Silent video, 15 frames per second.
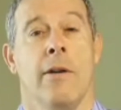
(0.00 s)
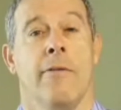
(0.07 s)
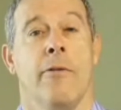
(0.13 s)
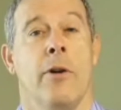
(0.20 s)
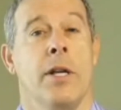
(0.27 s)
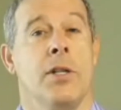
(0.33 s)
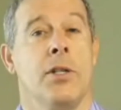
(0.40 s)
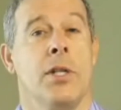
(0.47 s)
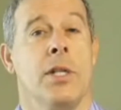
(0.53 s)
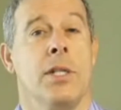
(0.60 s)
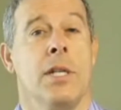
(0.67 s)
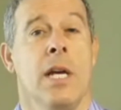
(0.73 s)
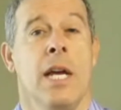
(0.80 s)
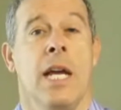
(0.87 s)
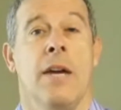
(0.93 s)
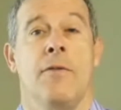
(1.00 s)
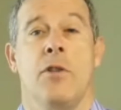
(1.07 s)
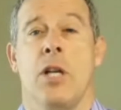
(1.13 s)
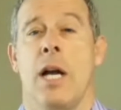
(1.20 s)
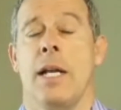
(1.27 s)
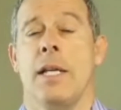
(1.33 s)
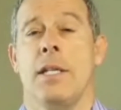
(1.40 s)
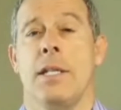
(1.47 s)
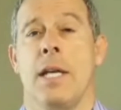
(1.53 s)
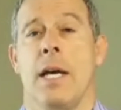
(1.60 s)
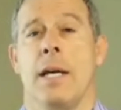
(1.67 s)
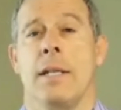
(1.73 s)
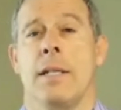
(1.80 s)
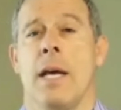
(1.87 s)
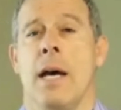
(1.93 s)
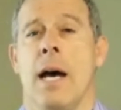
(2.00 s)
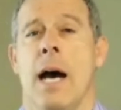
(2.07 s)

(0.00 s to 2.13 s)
For instance, if Johnny says,